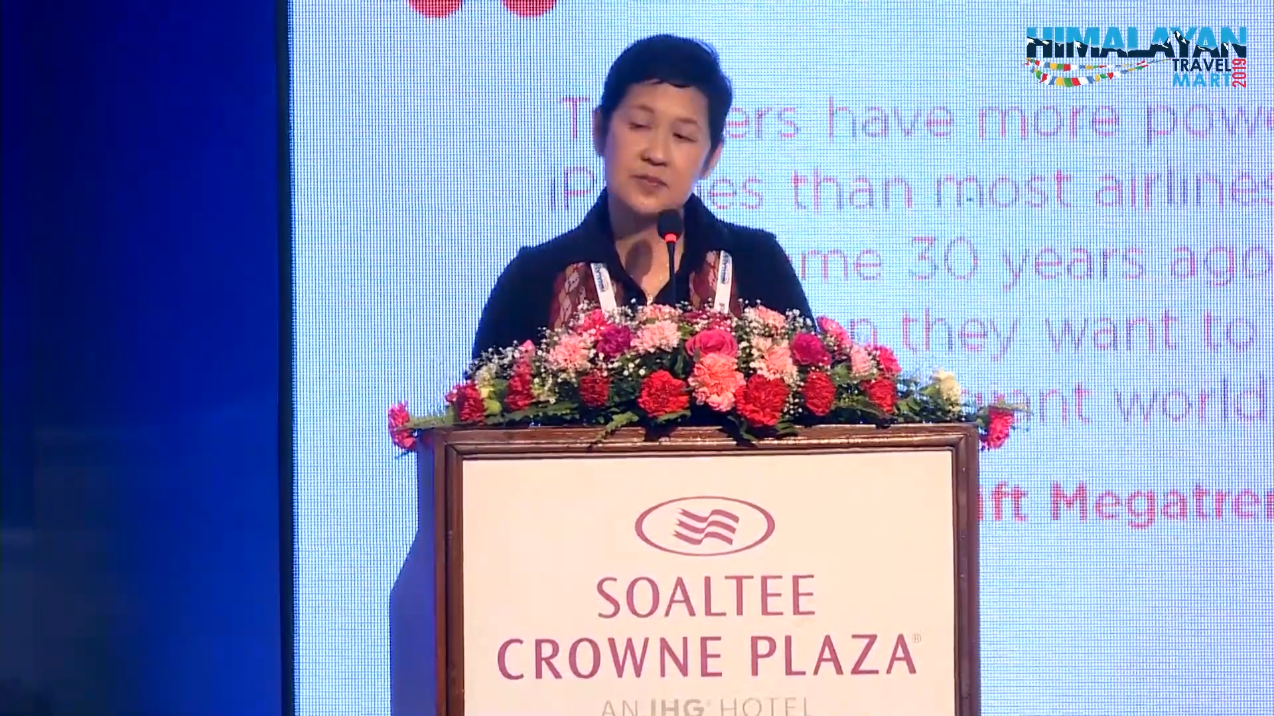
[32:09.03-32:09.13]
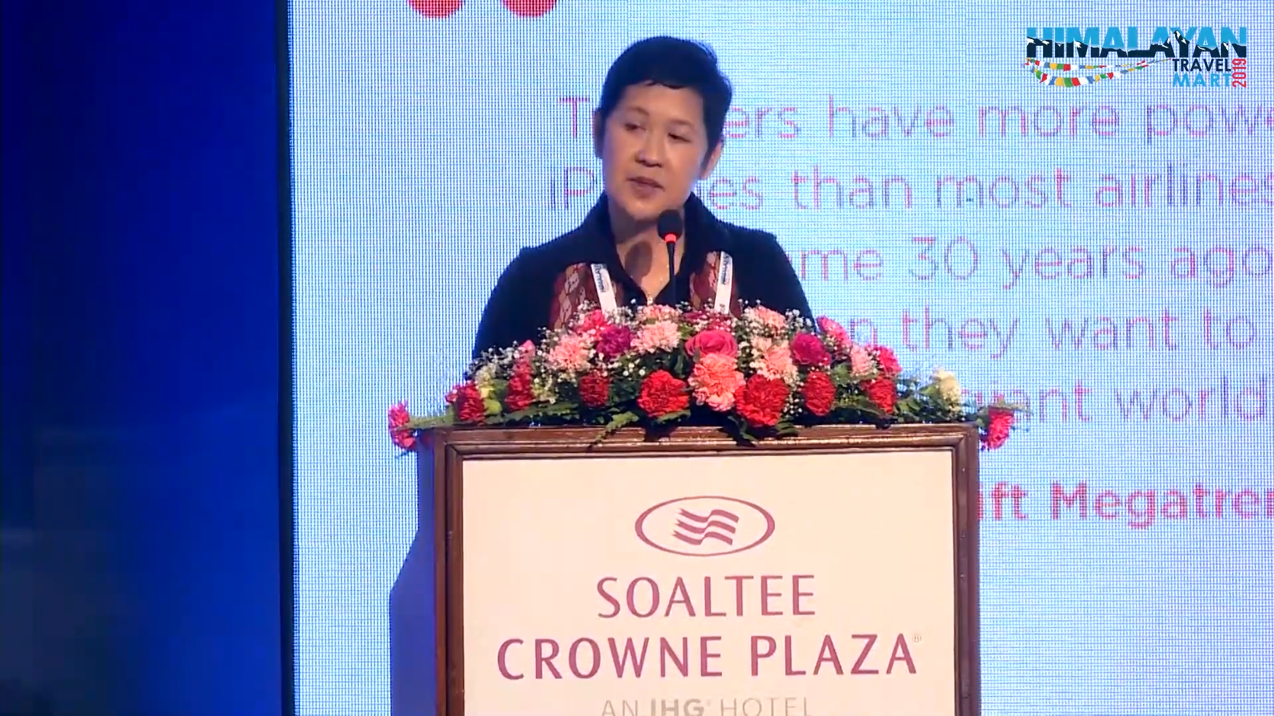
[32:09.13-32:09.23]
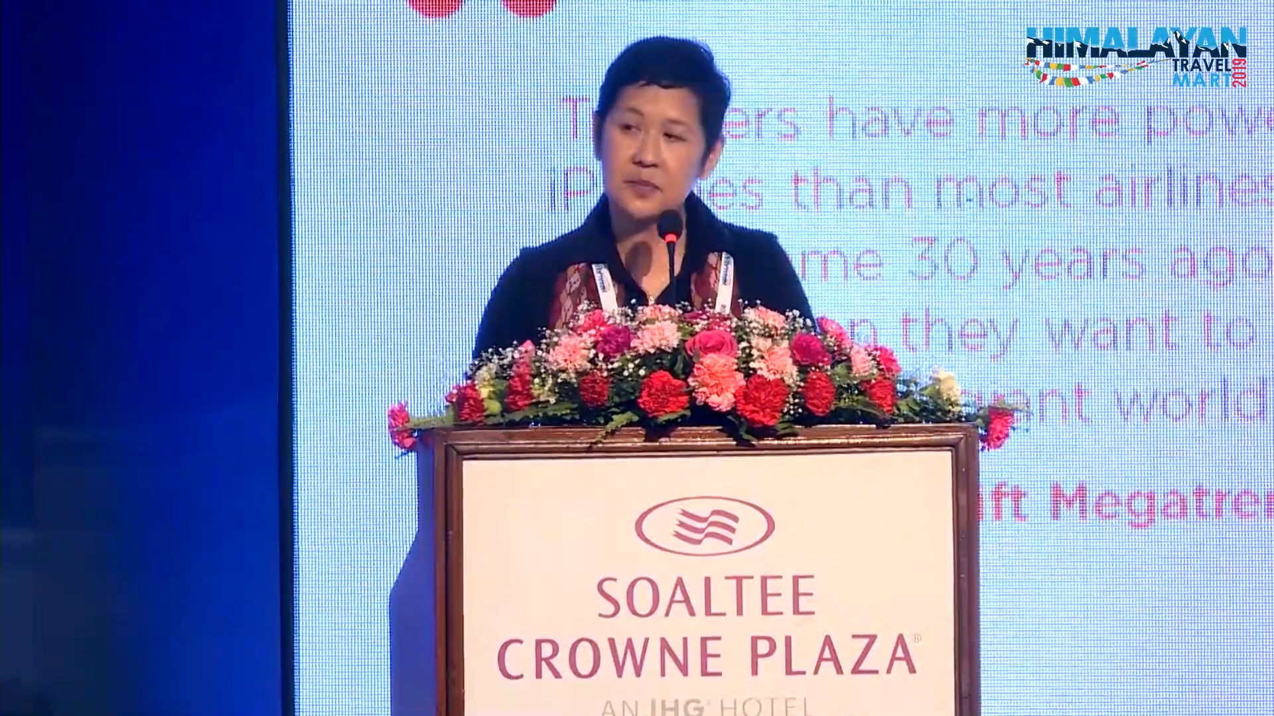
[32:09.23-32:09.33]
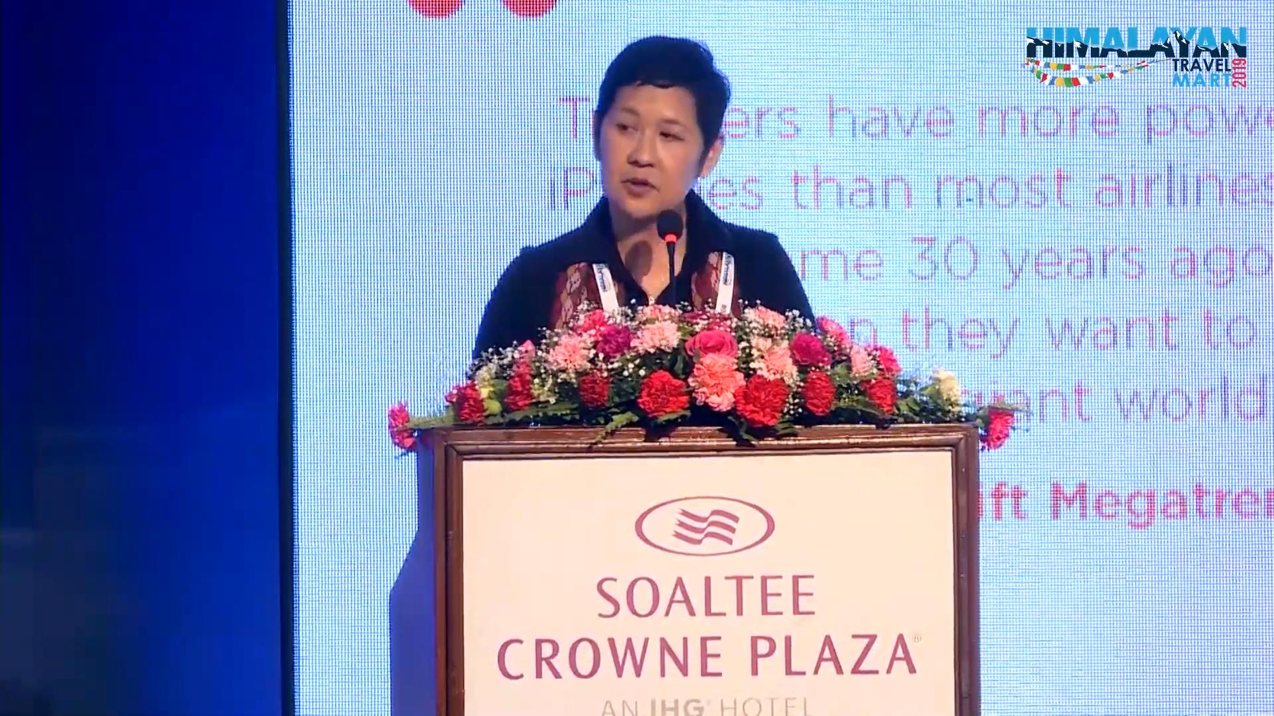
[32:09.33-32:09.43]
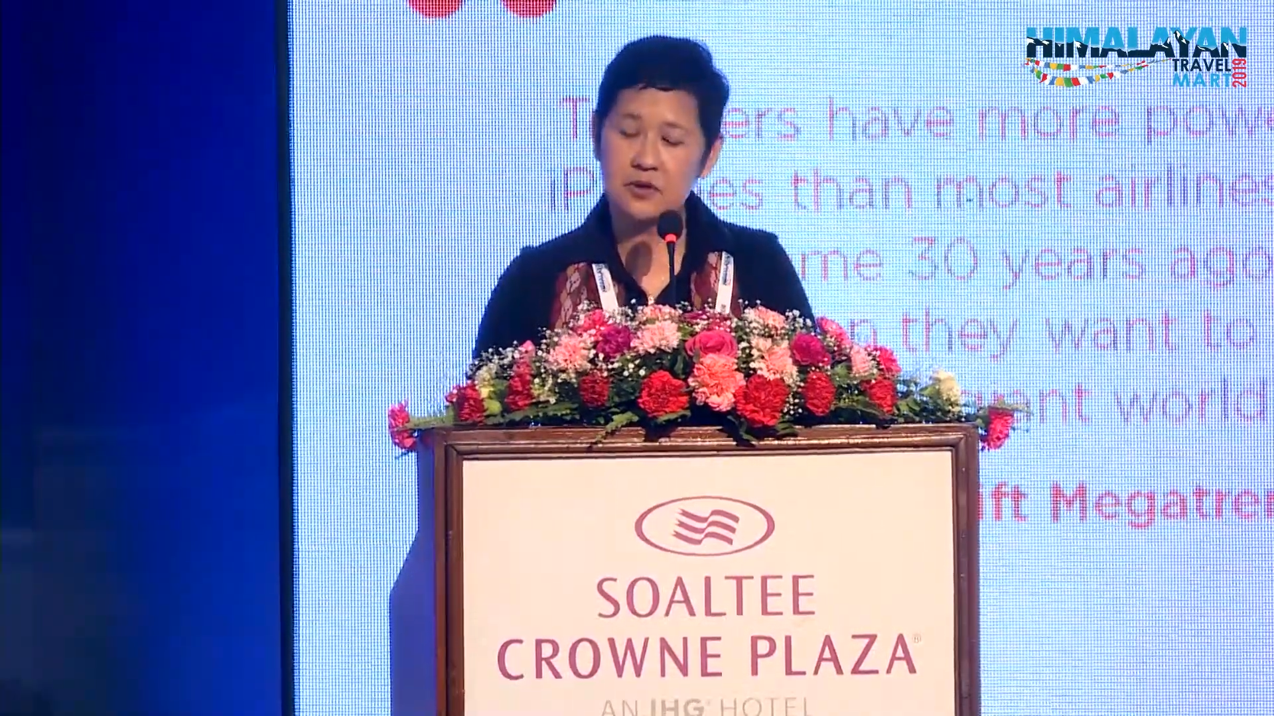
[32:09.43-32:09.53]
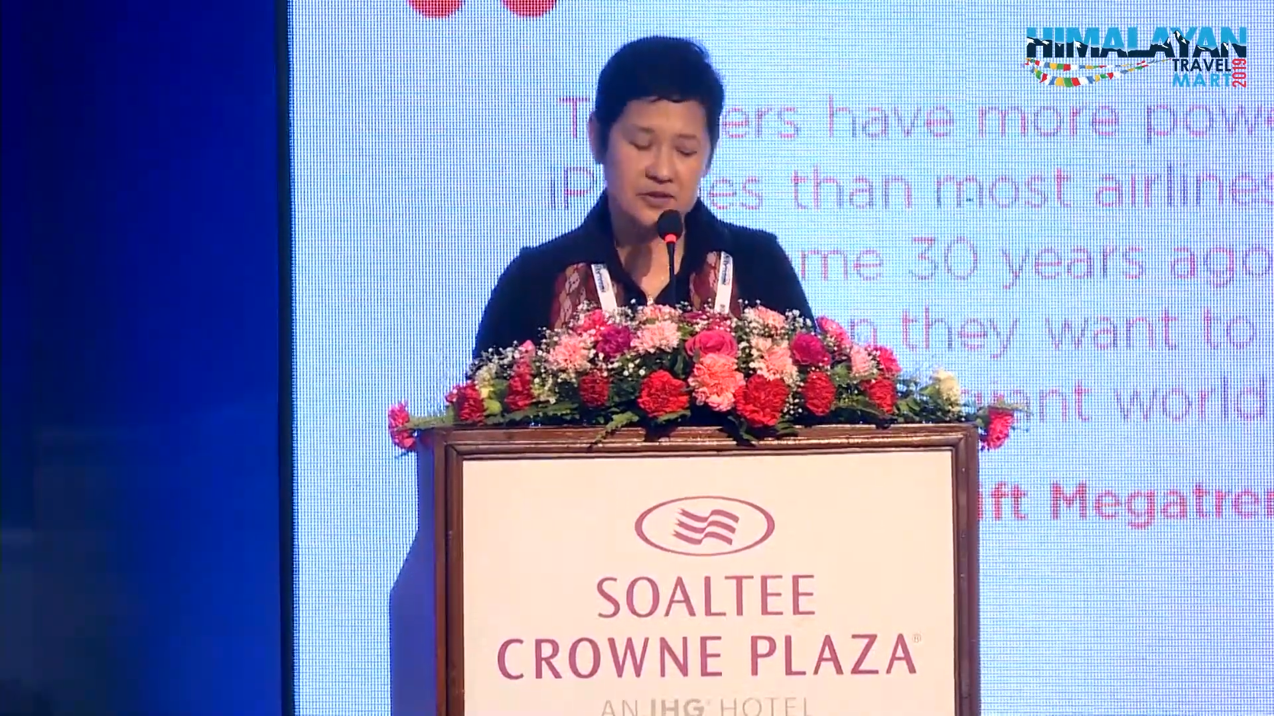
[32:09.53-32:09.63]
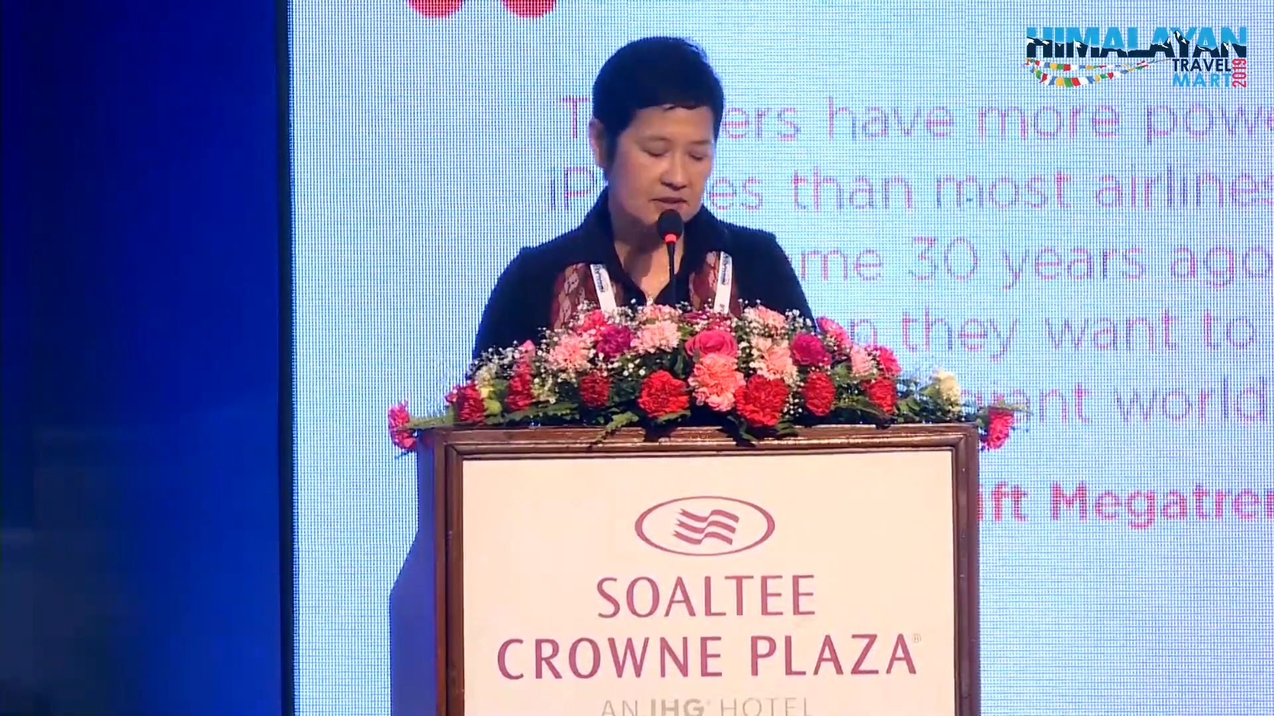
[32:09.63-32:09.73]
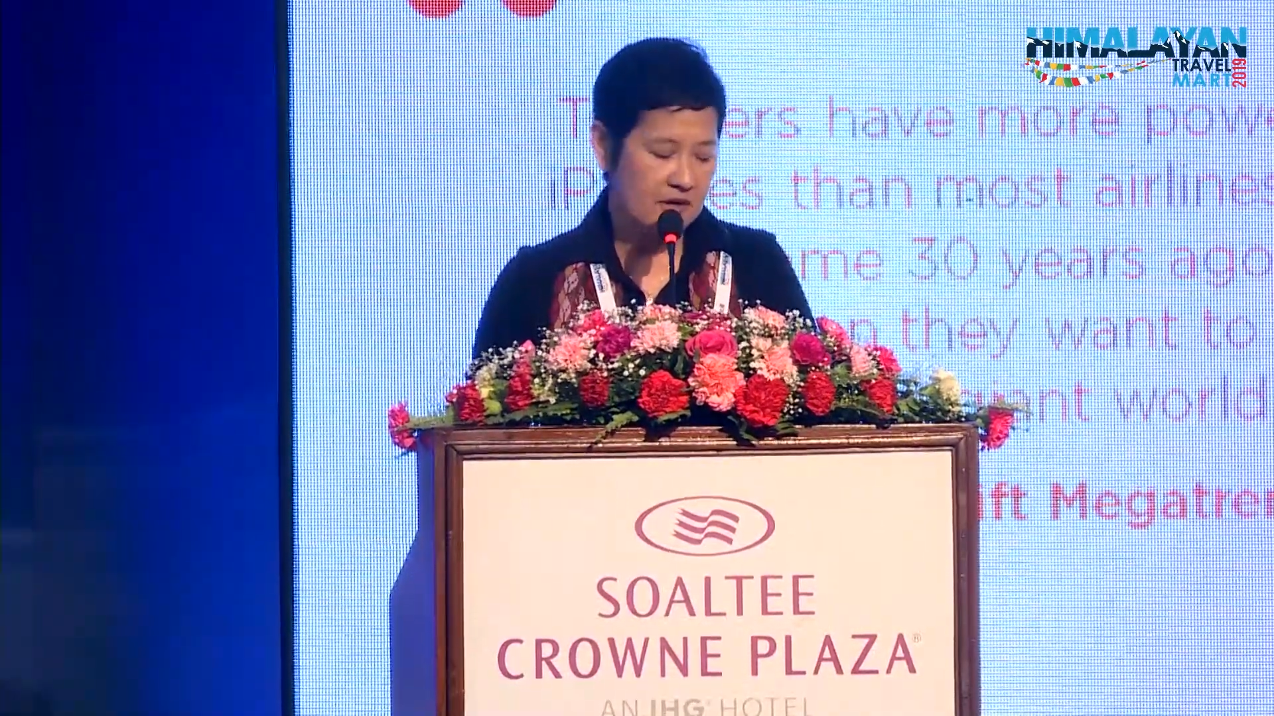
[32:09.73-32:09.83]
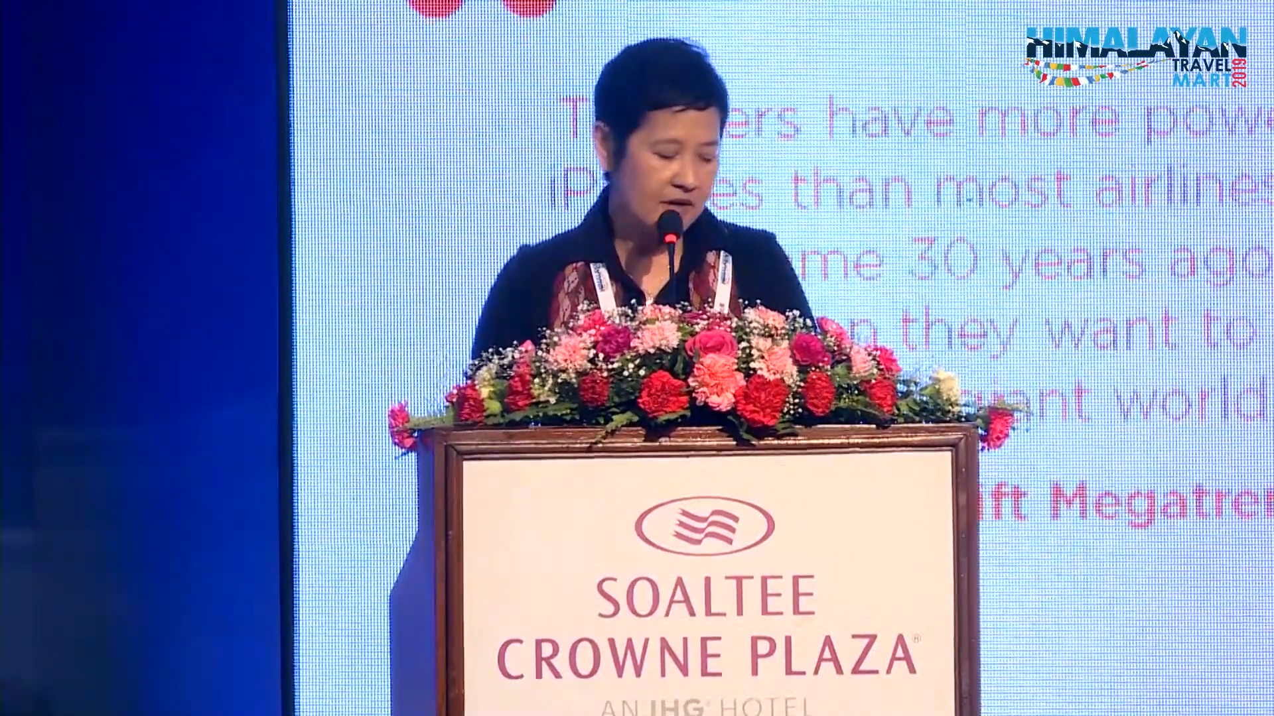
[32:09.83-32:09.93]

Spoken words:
peoples